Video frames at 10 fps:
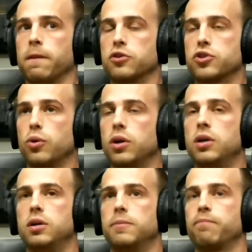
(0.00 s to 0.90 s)
So
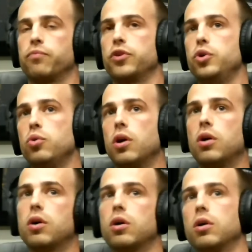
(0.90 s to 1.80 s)
you
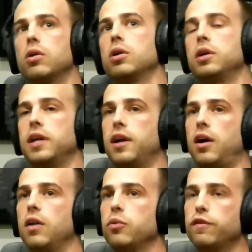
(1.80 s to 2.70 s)
are in a
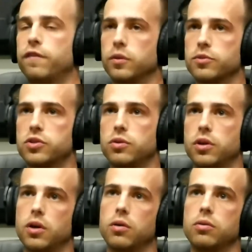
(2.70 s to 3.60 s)
Hollywood film
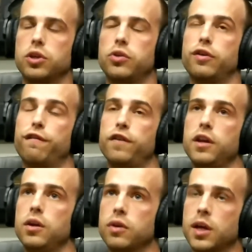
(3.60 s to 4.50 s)
studio, you're in a
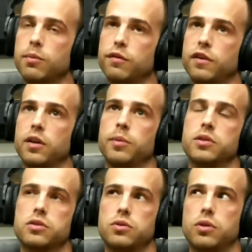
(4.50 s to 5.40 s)
video game
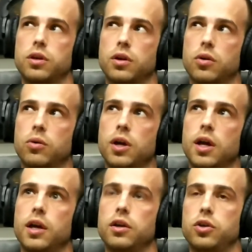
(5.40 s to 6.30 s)
development studio,
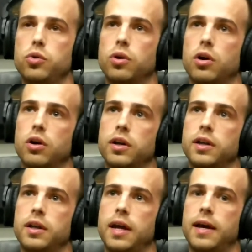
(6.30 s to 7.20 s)
you are
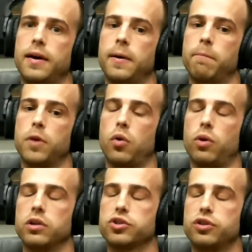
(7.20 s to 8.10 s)
in a
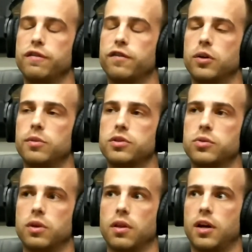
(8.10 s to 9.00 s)
Wall Street firm that's
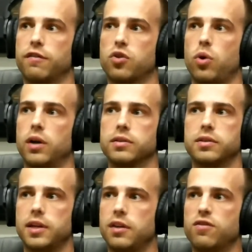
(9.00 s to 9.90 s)
doing a lot of
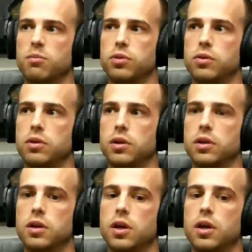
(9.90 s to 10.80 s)
quantitative
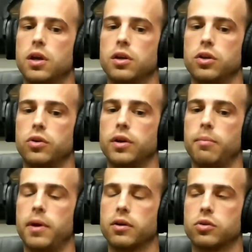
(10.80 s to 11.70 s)
computing, you're in a
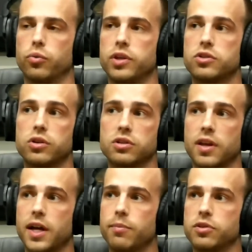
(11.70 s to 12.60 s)
medical research
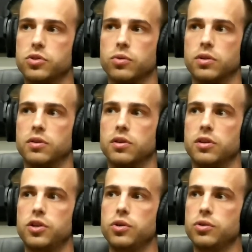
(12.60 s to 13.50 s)
lab that's doing
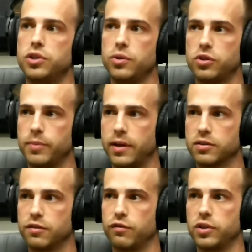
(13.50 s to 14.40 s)
huge
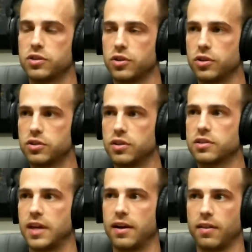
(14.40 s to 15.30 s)
amounts of research that's
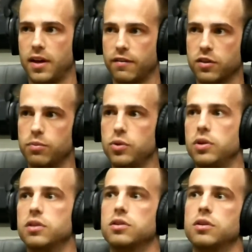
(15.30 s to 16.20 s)
got a lot of
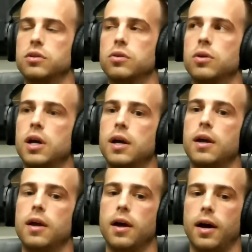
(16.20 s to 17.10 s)
computing to do.
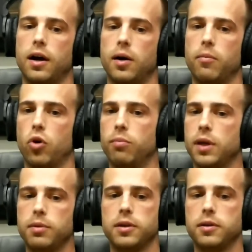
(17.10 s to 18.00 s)
Or
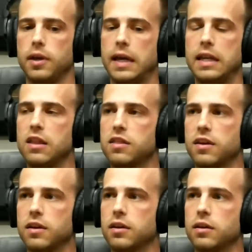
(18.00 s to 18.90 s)
maybe
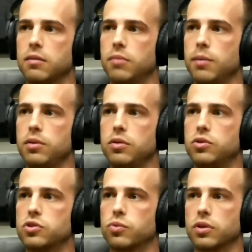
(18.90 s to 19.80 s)
you
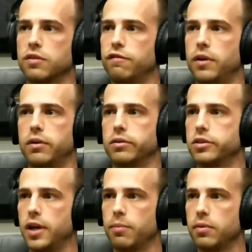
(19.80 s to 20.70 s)
just work in
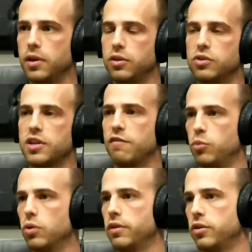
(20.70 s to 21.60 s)
Photoshop and you just have
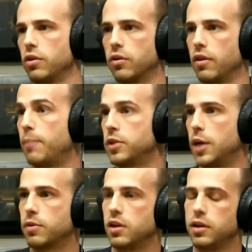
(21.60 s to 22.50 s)
more than your little
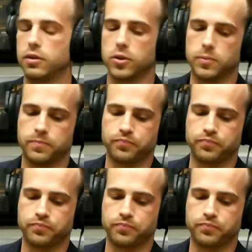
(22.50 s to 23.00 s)
laptop can handle.